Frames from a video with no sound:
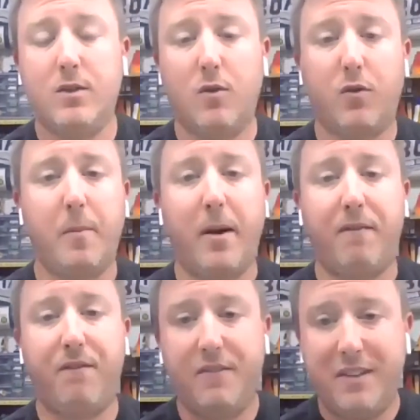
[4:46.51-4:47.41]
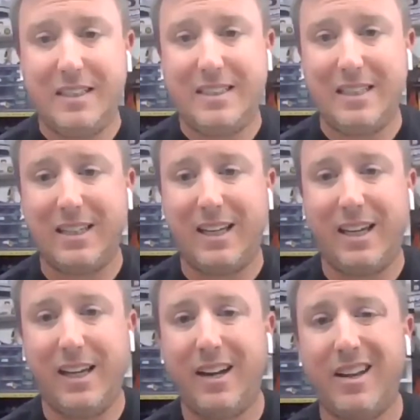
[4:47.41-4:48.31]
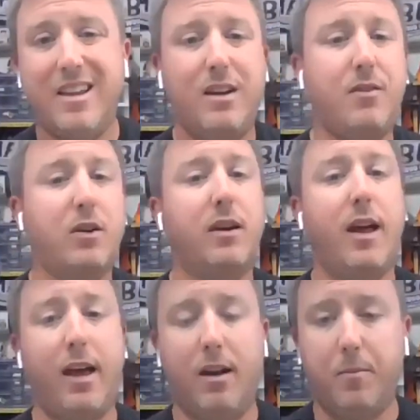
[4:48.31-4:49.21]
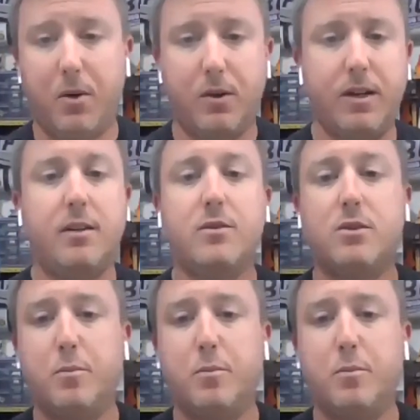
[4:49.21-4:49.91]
So for about 50 cents a kid, and then if you're going to add up all the other